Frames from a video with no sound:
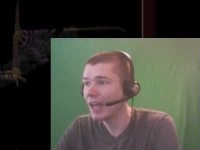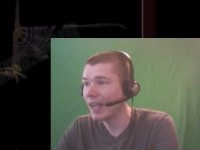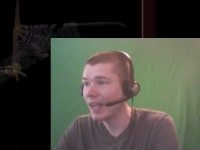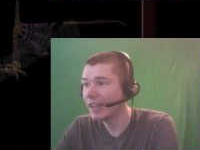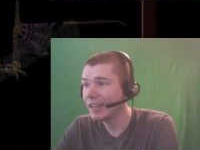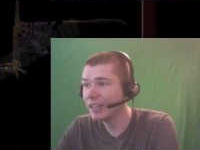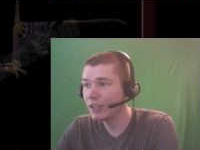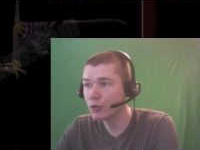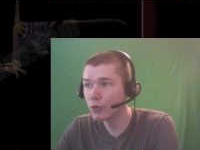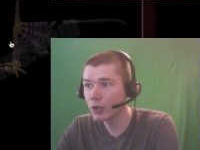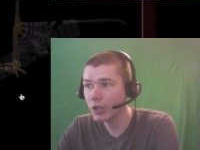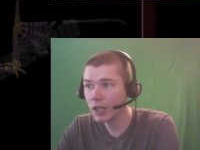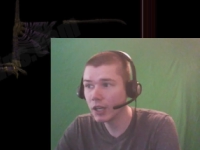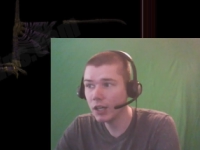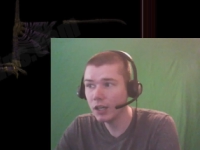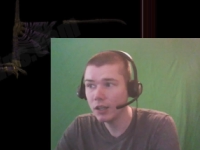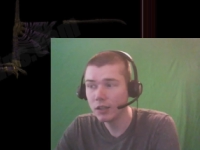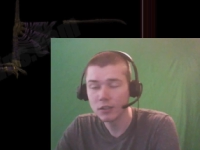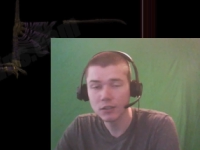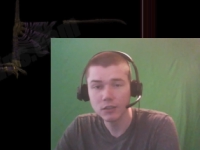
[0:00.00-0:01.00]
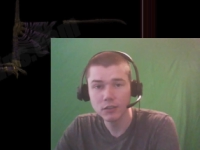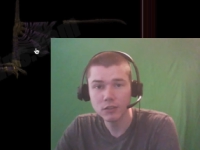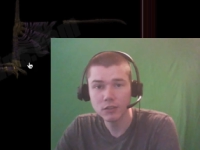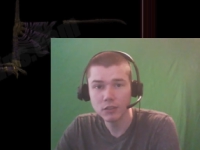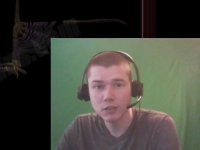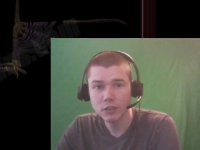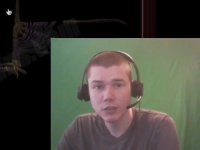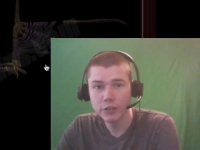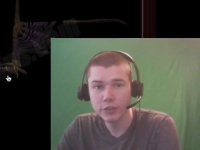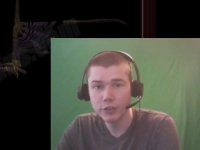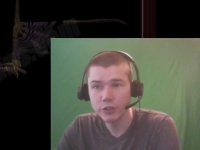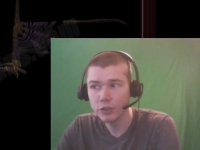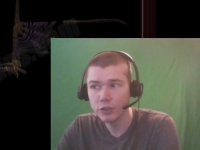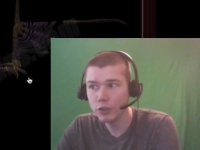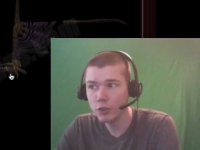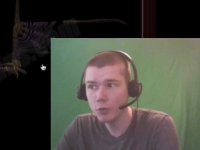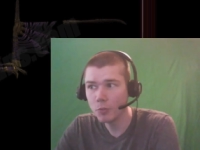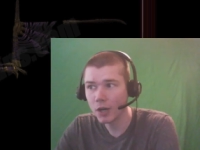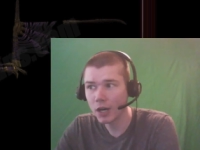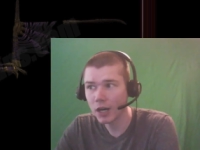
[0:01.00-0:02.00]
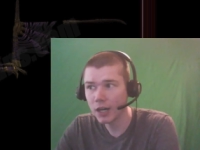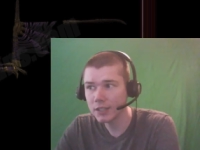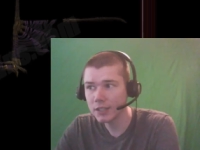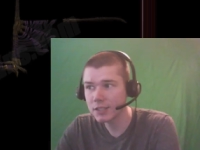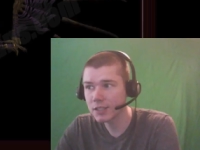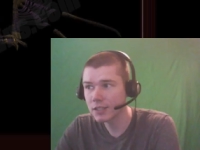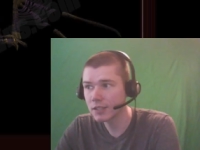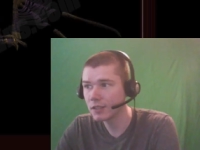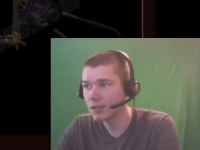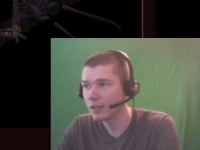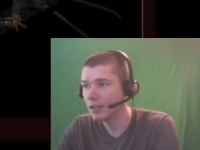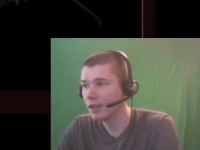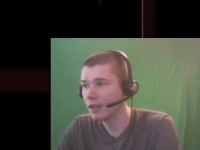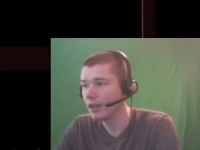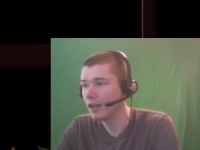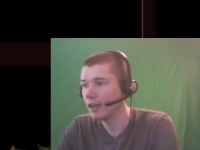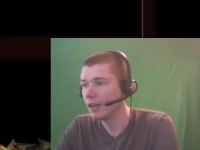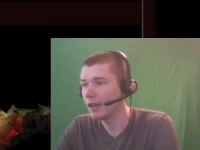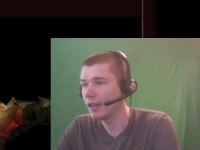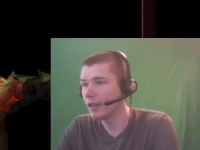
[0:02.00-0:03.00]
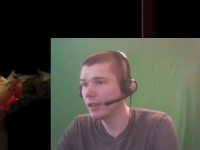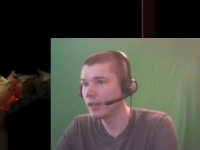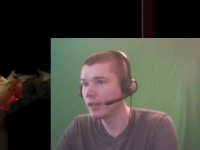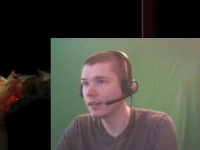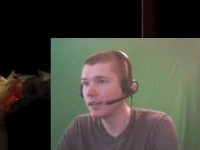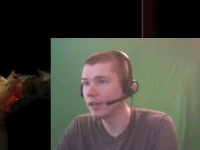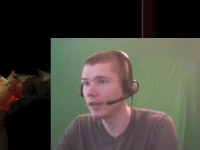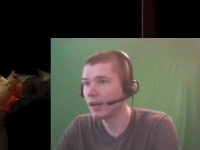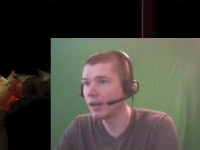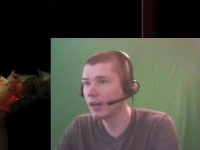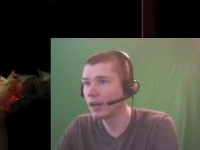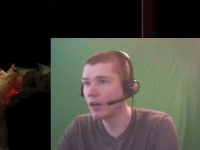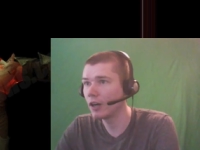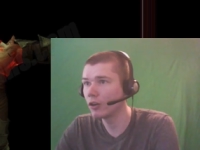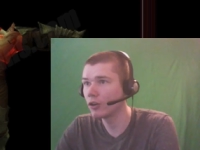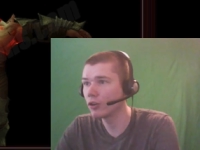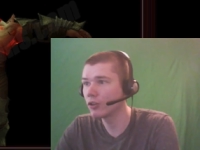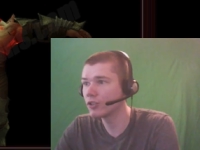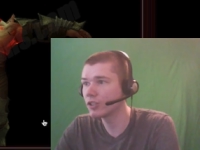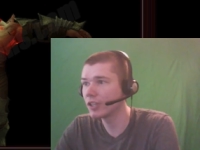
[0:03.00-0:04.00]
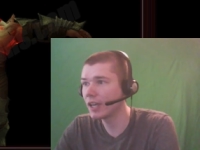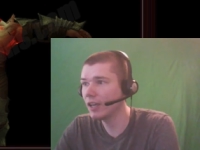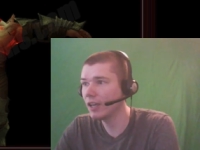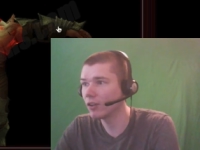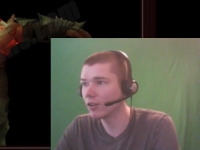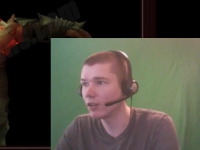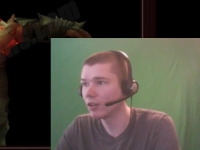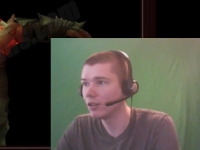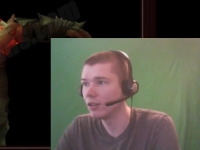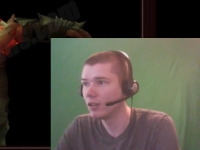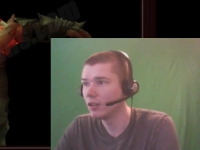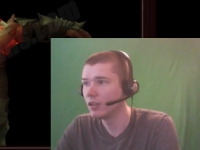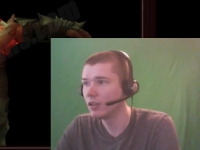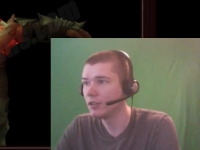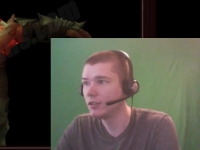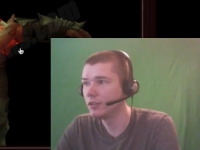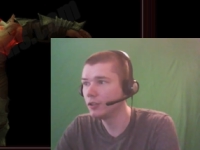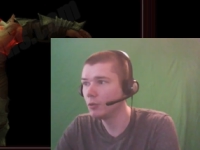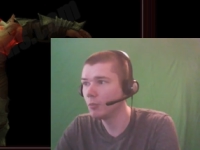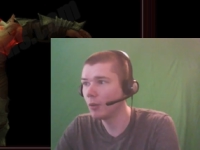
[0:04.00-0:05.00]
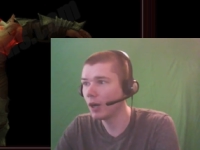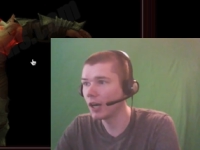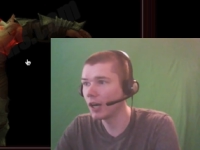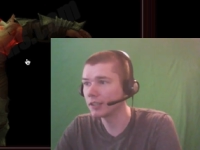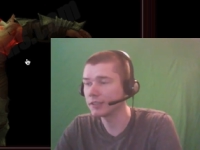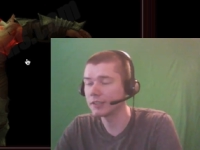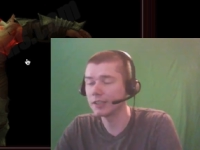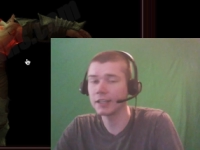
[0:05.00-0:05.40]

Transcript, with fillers: Adria, new boss, and uh, Urzael, new boss.